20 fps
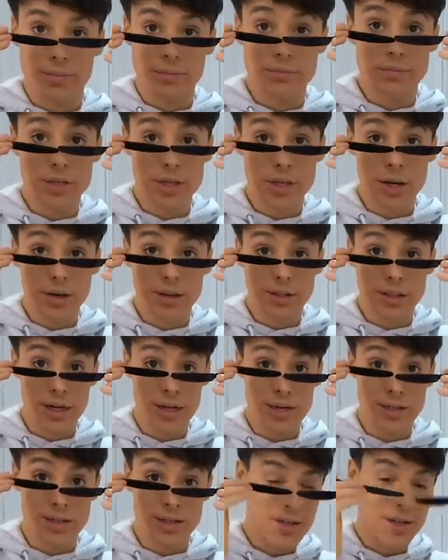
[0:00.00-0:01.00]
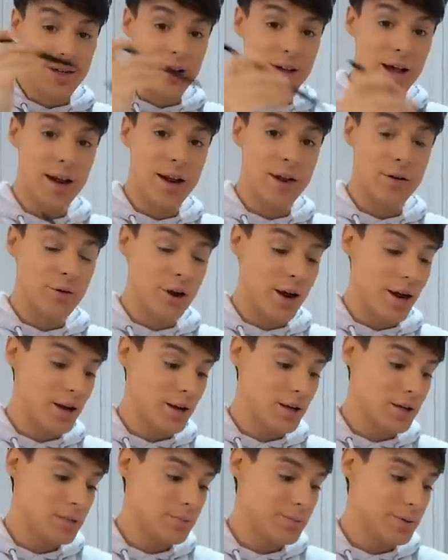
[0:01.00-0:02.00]
sunglasses, getting
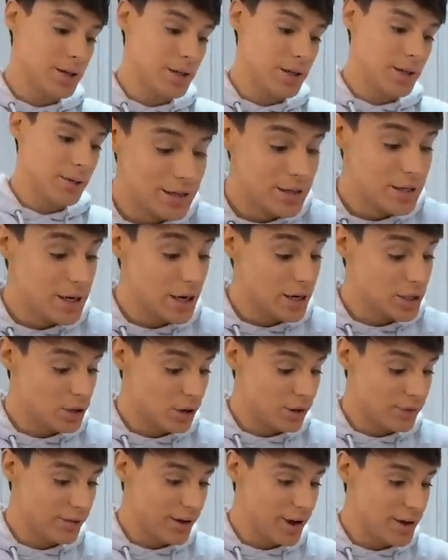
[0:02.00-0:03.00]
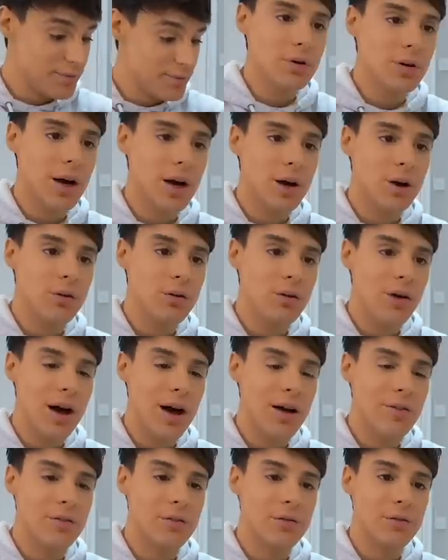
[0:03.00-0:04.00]
ready to be TikTok famous. I don't
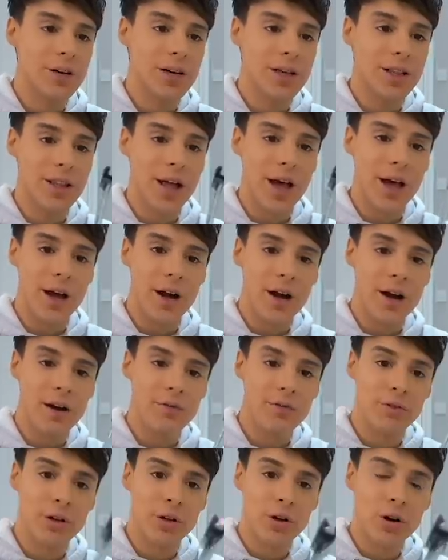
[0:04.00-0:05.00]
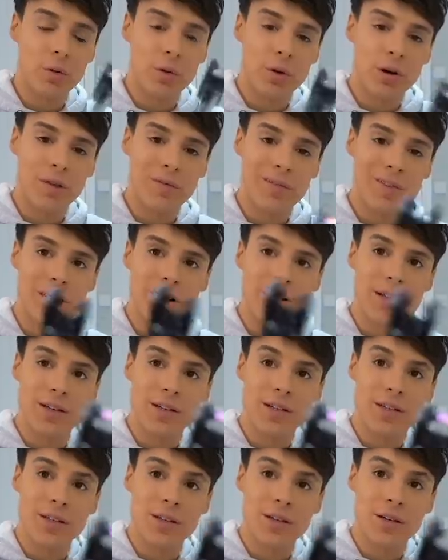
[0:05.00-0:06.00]
have a real lighter. I've only got one of
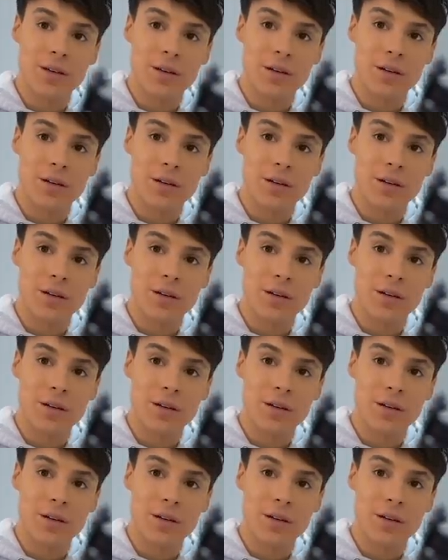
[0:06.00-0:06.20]
these.